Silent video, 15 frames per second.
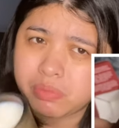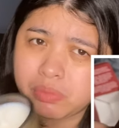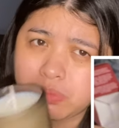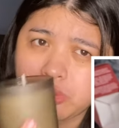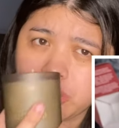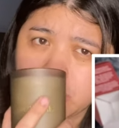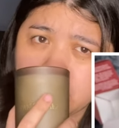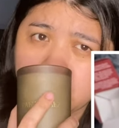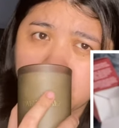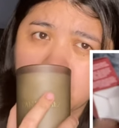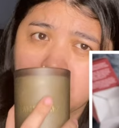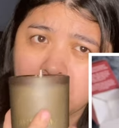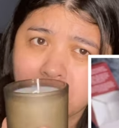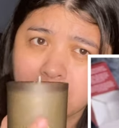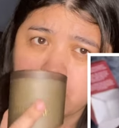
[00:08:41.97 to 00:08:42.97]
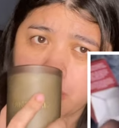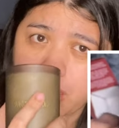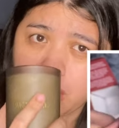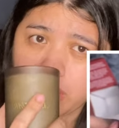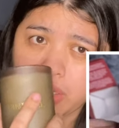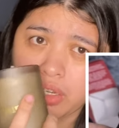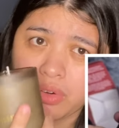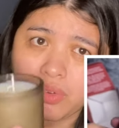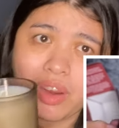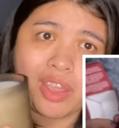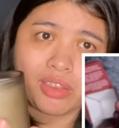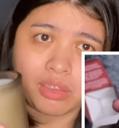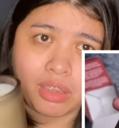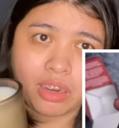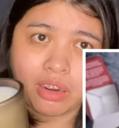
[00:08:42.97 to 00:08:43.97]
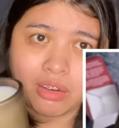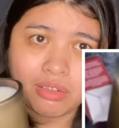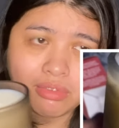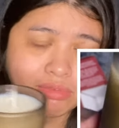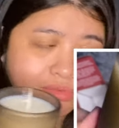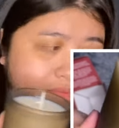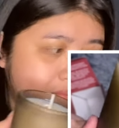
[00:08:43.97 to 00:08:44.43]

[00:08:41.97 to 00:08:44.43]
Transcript: just smelling it right now,